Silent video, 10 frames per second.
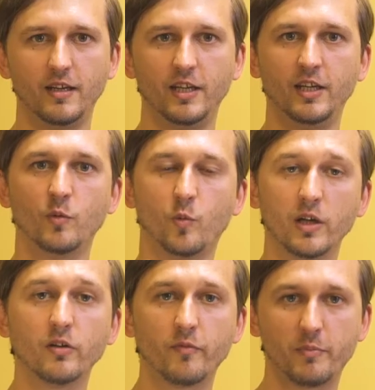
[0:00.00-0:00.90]
In
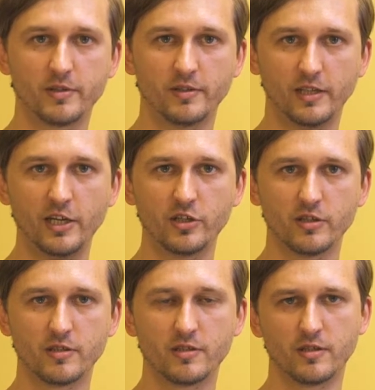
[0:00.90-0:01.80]
one of
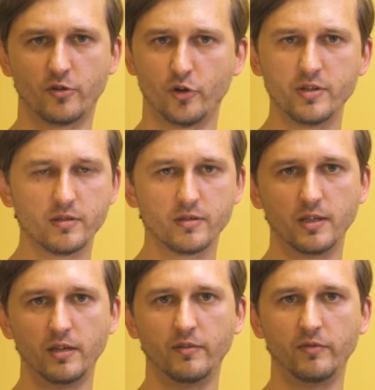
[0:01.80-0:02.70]
presentations
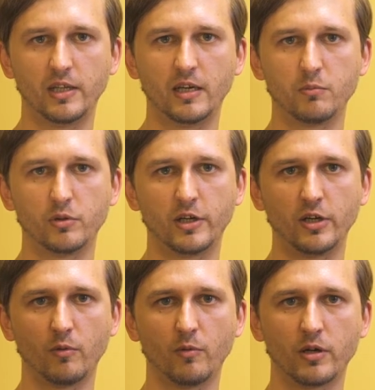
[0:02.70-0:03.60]
recently, Vitalik
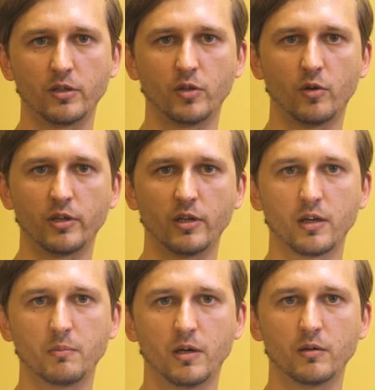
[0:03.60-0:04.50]
Buterin were talking
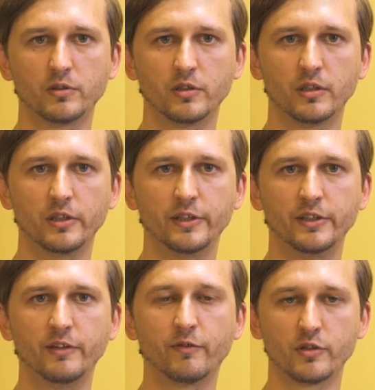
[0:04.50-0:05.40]
about
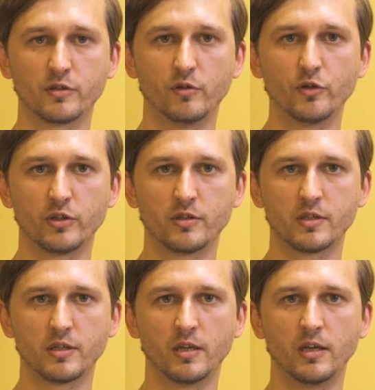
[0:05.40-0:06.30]
different
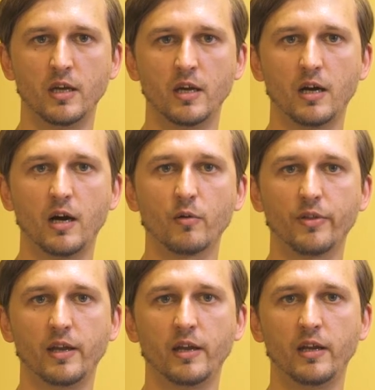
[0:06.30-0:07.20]
solutions, how
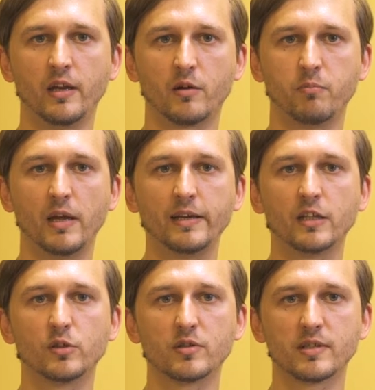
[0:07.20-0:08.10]
they are
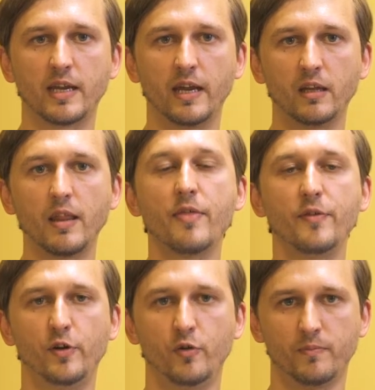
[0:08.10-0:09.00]
planning to scale
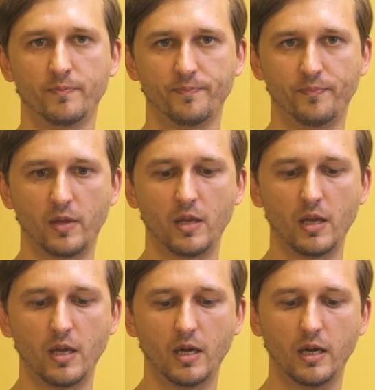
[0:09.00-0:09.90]
Ethereum.
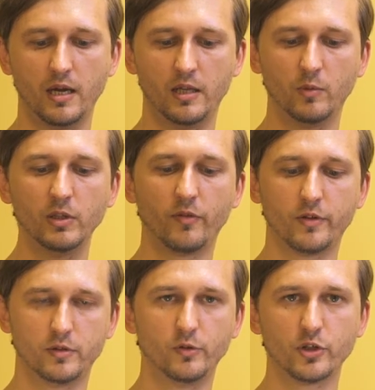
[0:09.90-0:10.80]
And one of
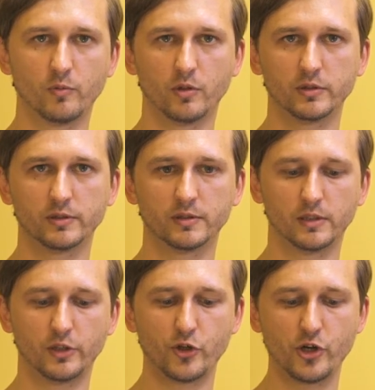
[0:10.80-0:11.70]
the solutions was
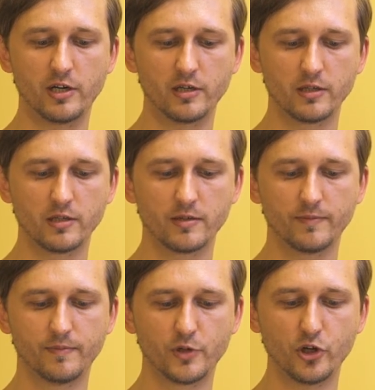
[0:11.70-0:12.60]

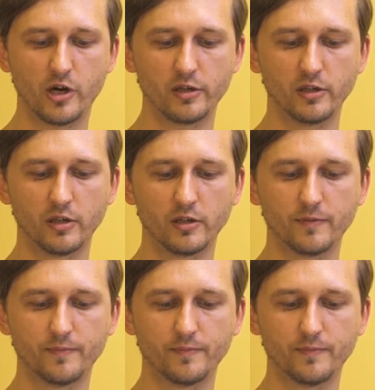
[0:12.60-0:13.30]
sharding.